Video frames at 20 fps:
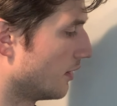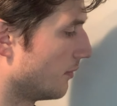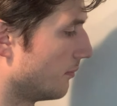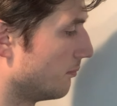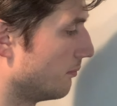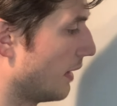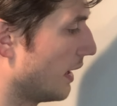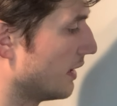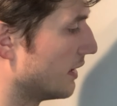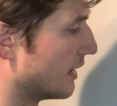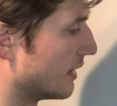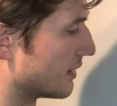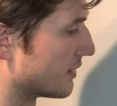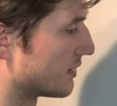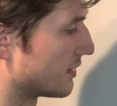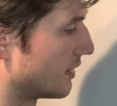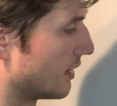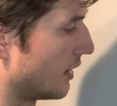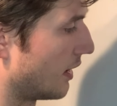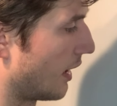
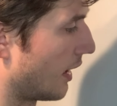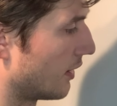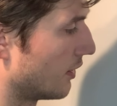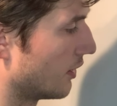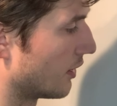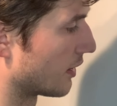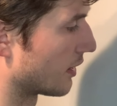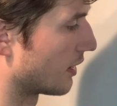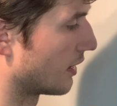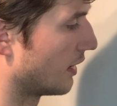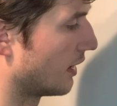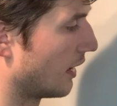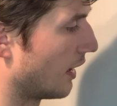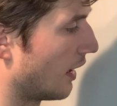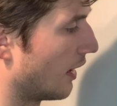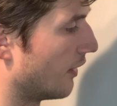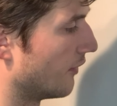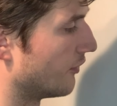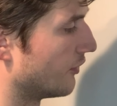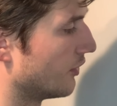Maintenance. Hey, look,
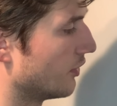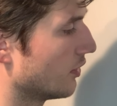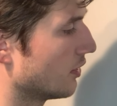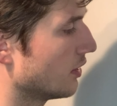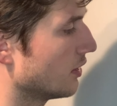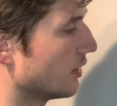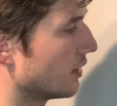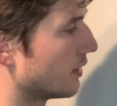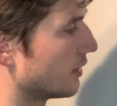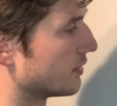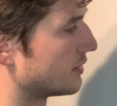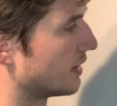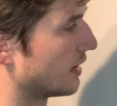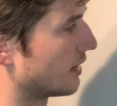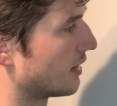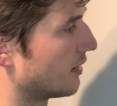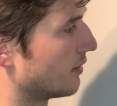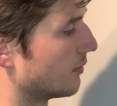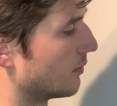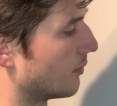if you're
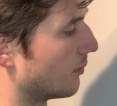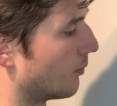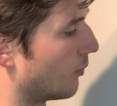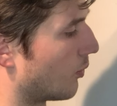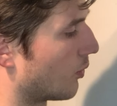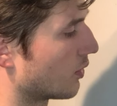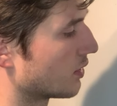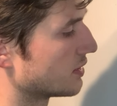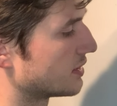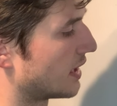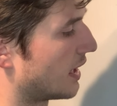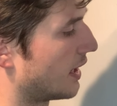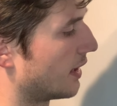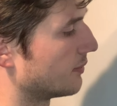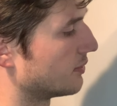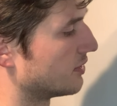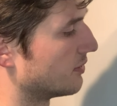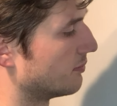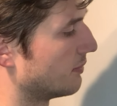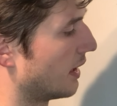taking more
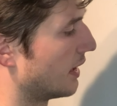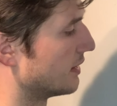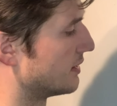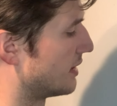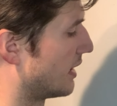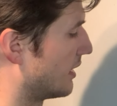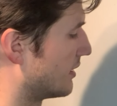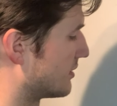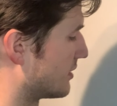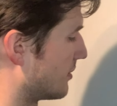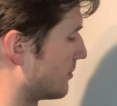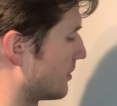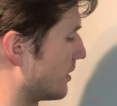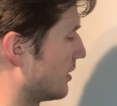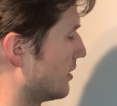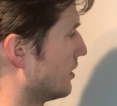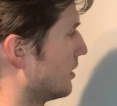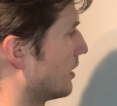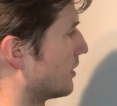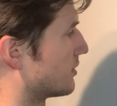time to maintain
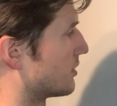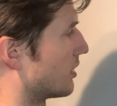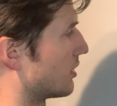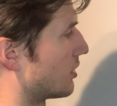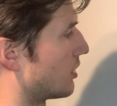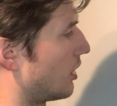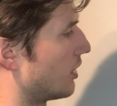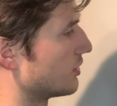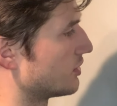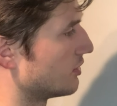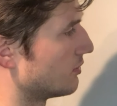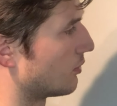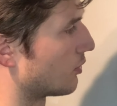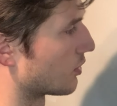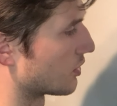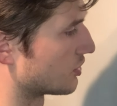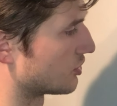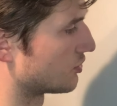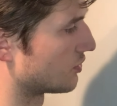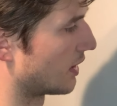something, it's going to cause you
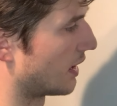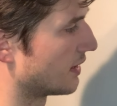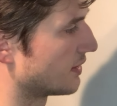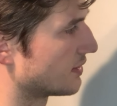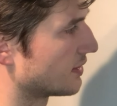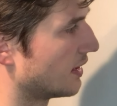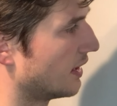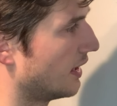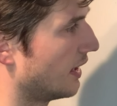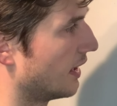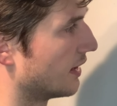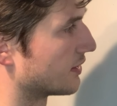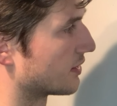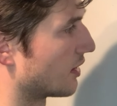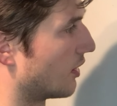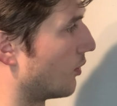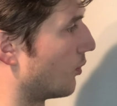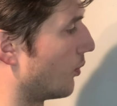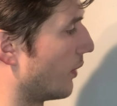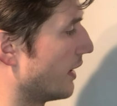more stress. It's
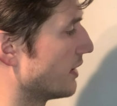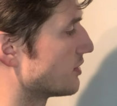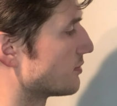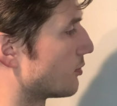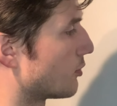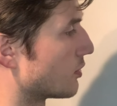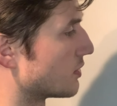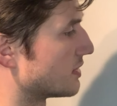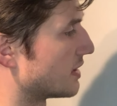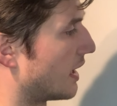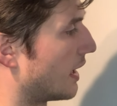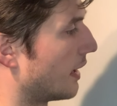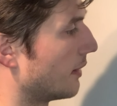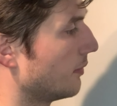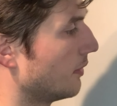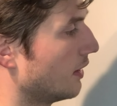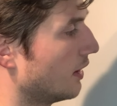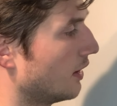going to waste more time.